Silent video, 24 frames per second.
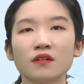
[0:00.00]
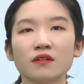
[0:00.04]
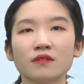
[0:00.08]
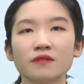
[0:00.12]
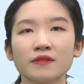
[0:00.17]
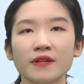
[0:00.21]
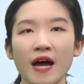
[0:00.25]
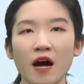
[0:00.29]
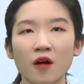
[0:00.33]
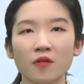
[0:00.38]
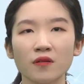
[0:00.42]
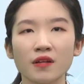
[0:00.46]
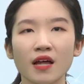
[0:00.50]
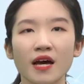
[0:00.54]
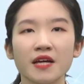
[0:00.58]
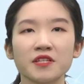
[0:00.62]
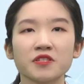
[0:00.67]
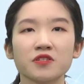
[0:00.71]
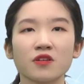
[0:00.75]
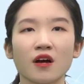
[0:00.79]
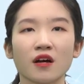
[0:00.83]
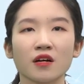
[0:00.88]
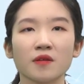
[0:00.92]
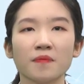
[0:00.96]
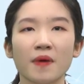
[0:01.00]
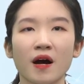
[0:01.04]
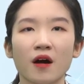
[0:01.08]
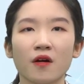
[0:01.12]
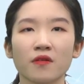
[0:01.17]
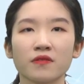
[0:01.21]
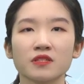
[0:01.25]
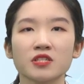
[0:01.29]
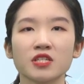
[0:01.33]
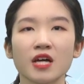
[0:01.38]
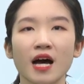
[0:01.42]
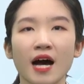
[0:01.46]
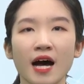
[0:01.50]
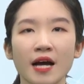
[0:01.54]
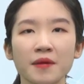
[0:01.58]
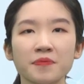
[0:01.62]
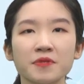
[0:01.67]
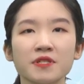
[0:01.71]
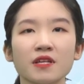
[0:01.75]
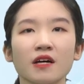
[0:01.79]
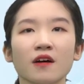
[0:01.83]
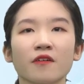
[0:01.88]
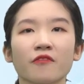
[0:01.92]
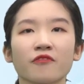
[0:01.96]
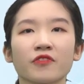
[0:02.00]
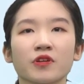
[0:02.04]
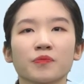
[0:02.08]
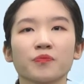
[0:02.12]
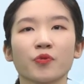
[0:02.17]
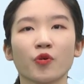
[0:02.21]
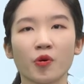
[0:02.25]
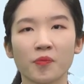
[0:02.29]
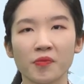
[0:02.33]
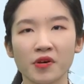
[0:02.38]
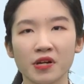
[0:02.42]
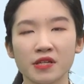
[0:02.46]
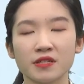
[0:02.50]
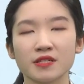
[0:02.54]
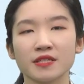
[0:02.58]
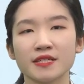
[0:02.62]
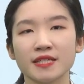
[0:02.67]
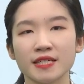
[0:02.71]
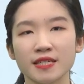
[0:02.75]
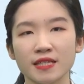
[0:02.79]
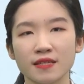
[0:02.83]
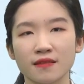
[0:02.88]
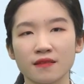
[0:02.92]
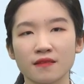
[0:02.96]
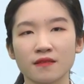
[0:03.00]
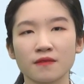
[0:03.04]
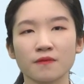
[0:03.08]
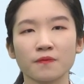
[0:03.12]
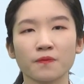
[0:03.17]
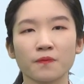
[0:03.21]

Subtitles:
Now let's talk about the types of the permanent teeth.